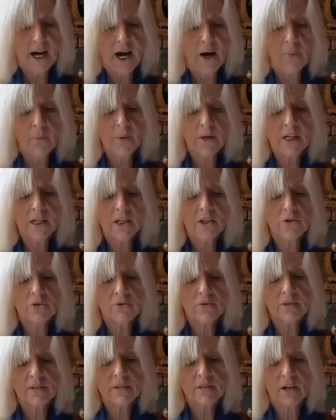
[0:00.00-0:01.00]
and we
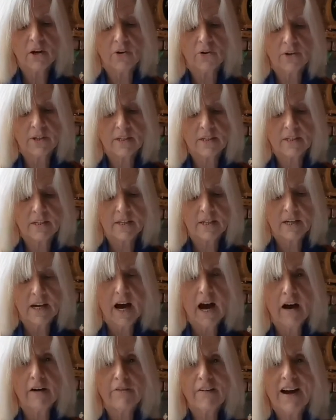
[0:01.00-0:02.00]
lose sight
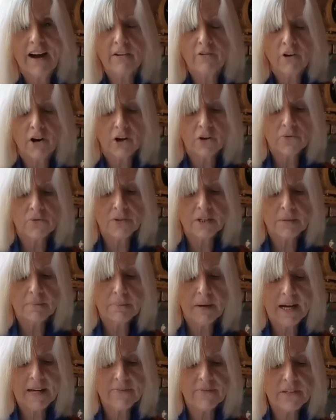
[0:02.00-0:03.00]
of our own
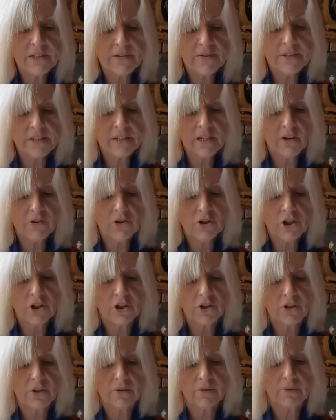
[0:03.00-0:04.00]
dependence on
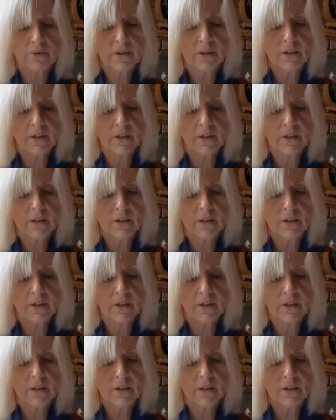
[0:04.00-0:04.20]
you,